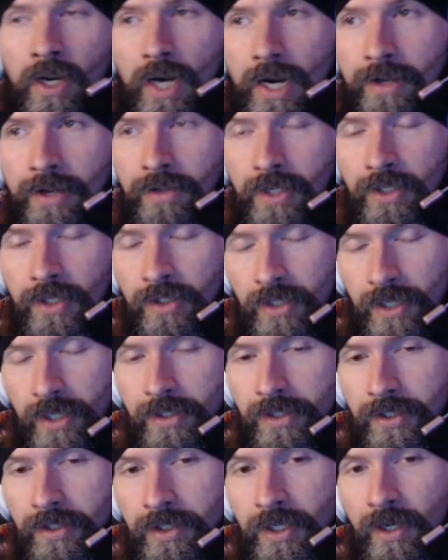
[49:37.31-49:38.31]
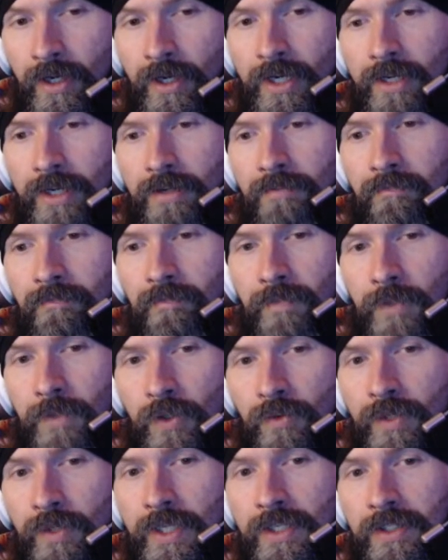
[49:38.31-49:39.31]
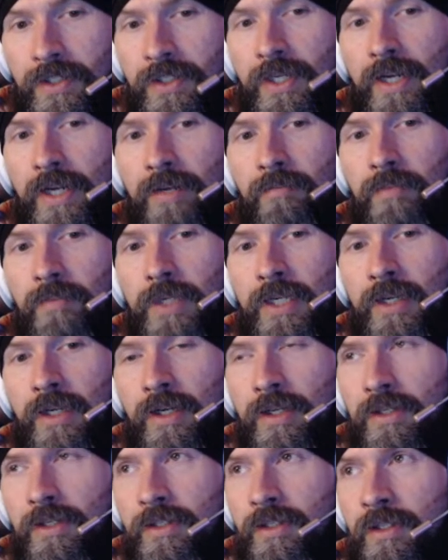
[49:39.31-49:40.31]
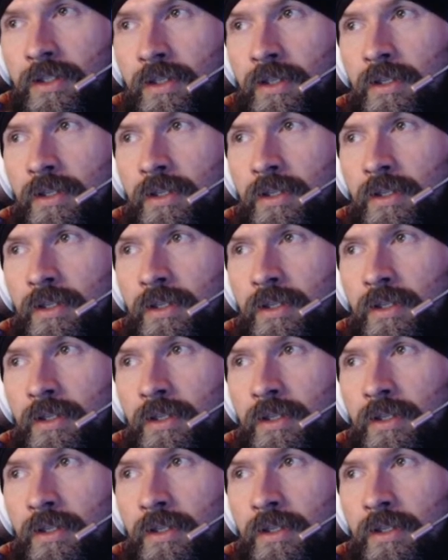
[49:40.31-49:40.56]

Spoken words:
It's necessary to an extent because